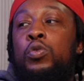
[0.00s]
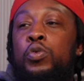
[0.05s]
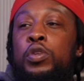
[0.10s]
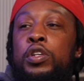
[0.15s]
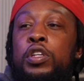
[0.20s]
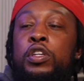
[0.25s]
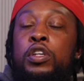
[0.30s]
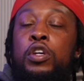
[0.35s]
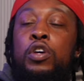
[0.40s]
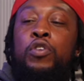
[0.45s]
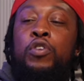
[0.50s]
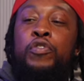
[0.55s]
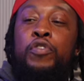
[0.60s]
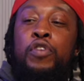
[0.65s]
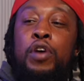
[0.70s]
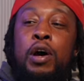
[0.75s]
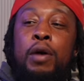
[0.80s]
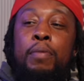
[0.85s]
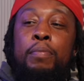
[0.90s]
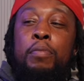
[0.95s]
We known for
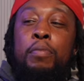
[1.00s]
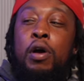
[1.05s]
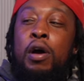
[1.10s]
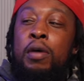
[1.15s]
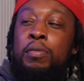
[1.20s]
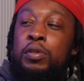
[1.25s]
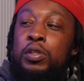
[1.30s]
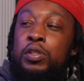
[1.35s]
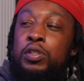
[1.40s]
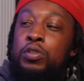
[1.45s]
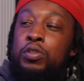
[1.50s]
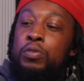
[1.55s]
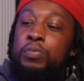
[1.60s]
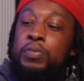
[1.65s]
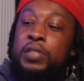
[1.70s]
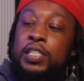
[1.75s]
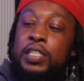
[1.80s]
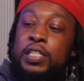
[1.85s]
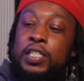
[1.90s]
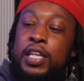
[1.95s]
our barbecue,
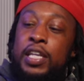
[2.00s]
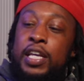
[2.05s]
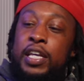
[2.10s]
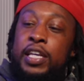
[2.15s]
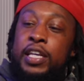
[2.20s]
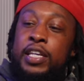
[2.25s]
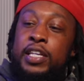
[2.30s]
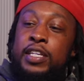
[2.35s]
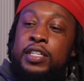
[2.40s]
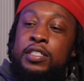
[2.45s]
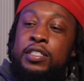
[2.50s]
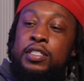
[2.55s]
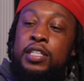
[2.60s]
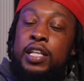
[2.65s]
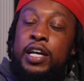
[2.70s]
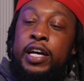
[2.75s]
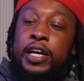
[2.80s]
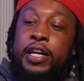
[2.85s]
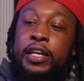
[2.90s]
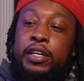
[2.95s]
but the thing is,
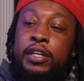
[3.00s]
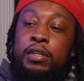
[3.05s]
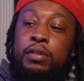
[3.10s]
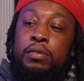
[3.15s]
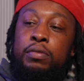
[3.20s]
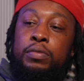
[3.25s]
like,